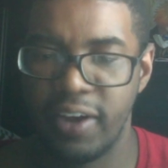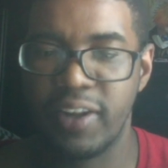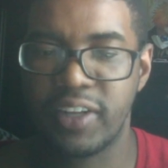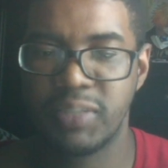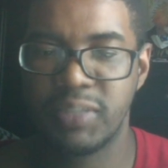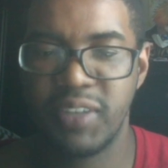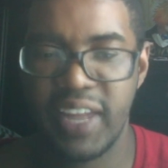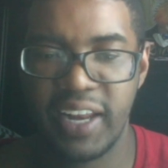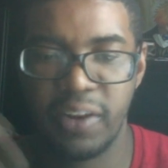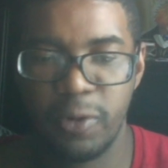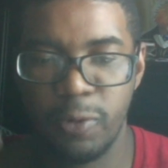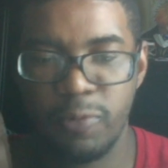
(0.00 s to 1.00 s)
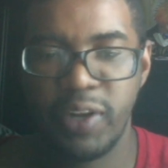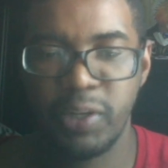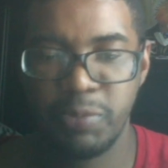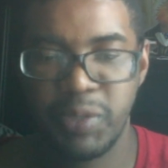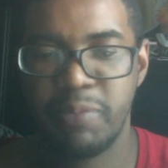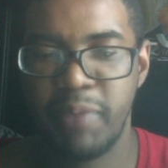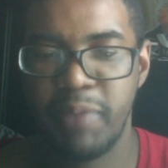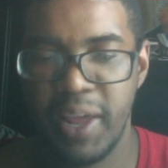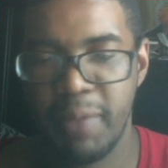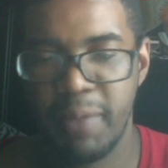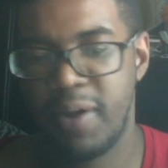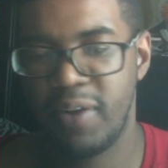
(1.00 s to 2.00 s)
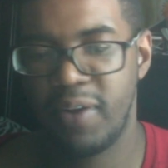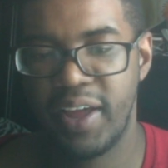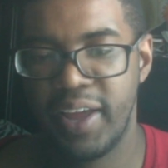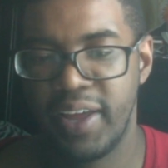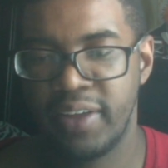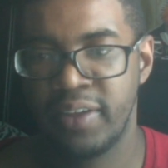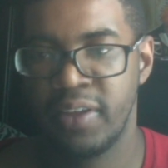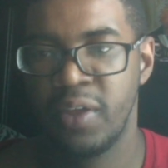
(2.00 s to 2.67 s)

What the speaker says: Like, there's been like little videos being made about, like,